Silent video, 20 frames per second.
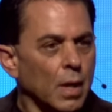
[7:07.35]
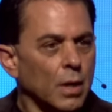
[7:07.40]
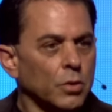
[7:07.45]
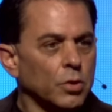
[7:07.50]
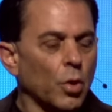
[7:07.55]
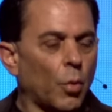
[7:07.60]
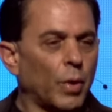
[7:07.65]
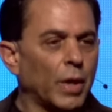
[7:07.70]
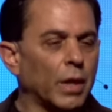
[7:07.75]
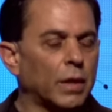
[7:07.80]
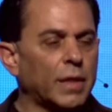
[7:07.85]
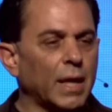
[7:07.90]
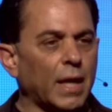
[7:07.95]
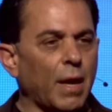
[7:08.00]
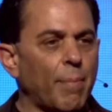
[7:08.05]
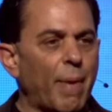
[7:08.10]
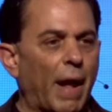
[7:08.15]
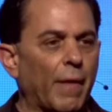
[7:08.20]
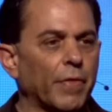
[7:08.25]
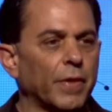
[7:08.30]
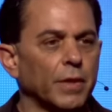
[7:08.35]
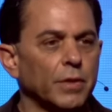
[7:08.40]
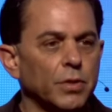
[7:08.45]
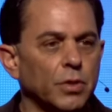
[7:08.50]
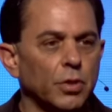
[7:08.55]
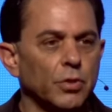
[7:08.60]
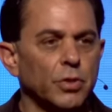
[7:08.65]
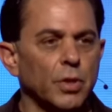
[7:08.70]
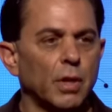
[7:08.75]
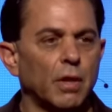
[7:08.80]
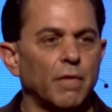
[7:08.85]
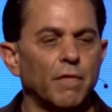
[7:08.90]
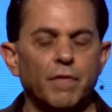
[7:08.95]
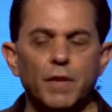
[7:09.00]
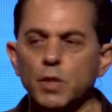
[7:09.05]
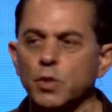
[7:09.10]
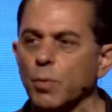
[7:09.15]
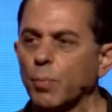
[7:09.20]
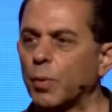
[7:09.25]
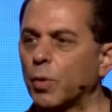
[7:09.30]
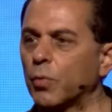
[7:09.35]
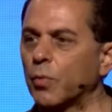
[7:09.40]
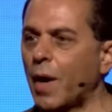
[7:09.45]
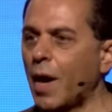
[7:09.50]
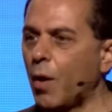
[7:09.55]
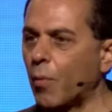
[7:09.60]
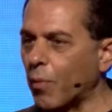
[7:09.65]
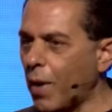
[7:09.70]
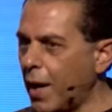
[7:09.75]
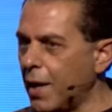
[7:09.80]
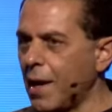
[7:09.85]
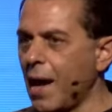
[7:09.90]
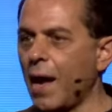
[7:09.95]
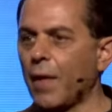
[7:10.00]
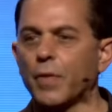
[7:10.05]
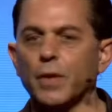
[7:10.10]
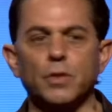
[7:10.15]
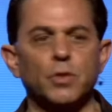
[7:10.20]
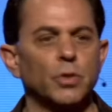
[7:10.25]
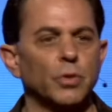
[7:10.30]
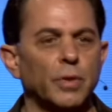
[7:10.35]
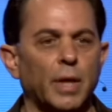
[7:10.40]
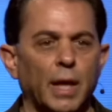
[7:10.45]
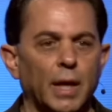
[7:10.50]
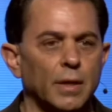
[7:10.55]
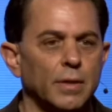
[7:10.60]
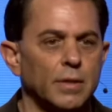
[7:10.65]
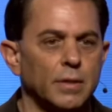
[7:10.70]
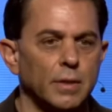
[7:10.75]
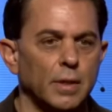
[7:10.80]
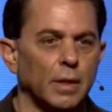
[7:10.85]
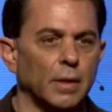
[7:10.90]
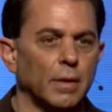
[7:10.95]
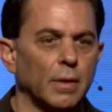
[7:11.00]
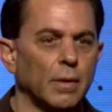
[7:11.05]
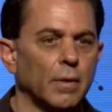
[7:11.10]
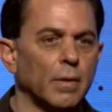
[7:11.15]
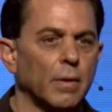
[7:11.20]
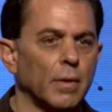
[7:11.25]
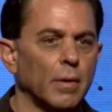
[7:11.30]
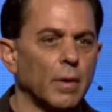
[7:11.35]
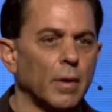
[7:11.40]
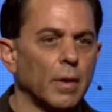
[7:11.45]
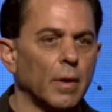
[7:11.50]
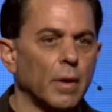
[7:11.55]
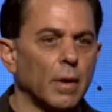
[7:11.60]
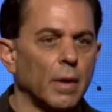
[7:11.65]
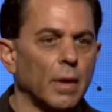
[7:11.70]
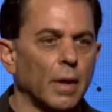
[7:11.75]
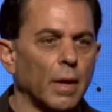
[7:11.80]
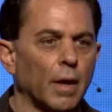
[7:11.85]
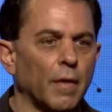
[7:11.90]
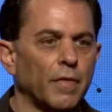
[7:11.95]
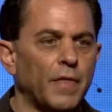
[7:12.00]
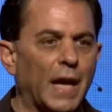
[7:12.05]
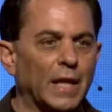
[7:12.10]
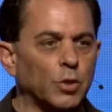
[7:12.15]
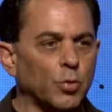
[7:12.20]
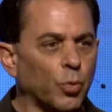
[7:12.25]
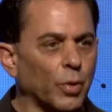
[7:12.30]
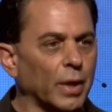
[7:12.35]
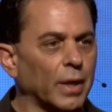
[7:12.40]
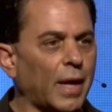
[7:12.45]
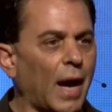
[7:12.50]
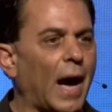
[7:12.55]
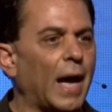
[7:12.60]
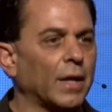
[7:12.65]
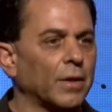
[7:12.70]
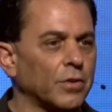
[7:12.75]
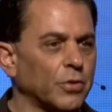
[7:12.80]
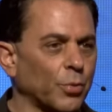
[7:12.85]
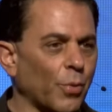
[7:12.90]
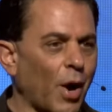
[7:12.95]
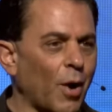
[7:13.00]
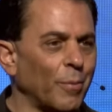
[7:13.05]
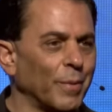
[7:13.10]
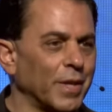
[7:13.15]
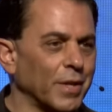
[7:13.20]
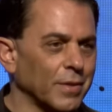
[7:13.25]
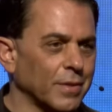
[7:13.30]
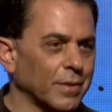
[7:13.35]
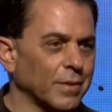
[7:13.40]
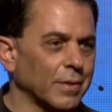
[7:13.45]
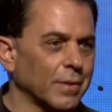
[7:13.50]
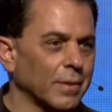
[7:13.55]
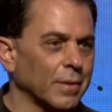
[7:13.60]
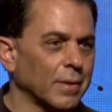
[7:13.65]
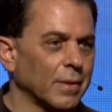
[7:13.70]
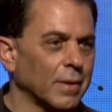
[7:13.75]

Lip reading: So when you think about this, there's an invisible realm right now that you can't see. That's where God's realm is.